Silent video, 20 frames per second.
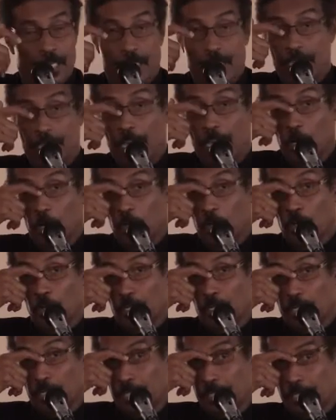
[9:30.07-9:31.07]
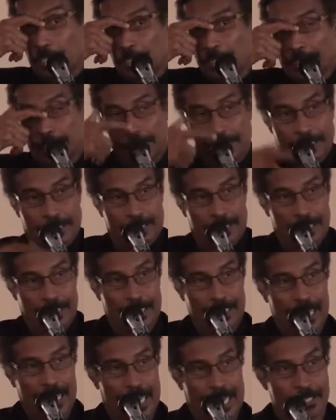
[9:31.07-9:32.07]
Now,
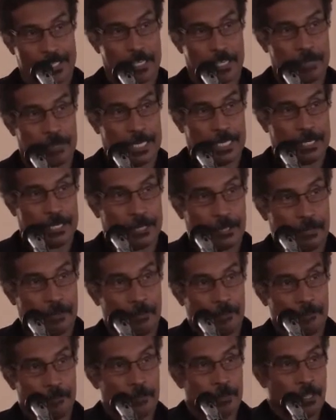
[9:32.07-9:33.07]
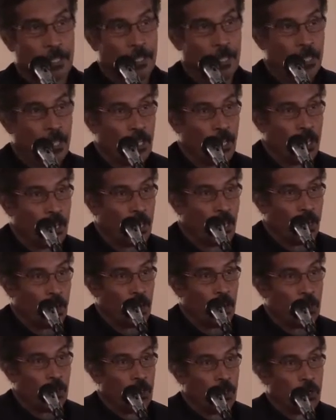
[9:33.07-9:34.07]
answer me.
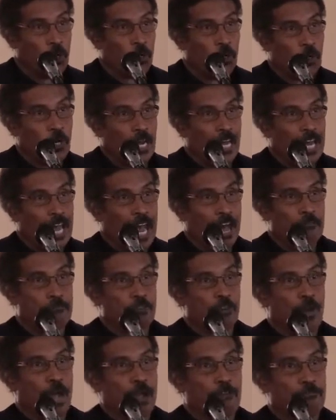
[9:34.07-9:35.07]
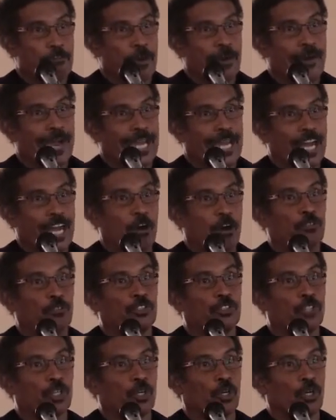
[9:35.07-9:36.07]
Do you have you ever read how
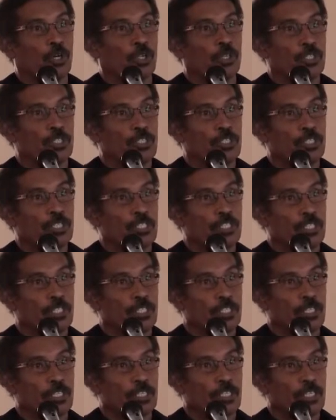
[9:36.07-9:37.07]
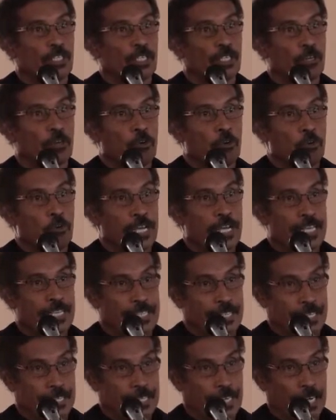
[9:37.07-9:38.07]
Jones
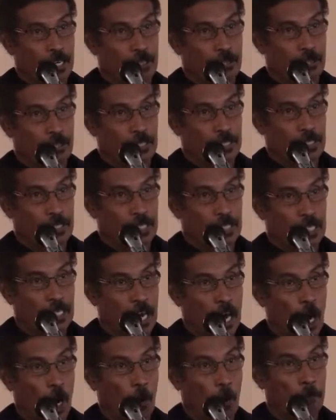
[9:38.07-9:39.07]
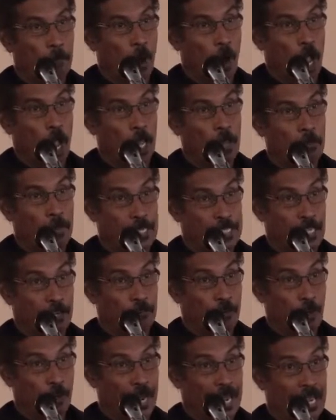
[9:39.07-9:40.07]
reasoned out how Paul must have
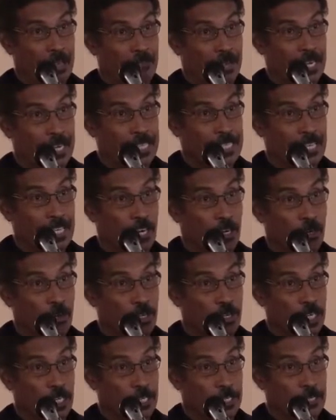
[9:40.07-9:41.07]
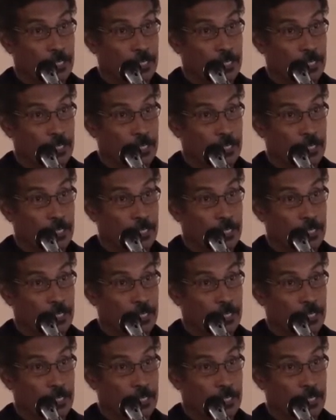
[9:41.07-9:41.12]
arrived at his conclusion?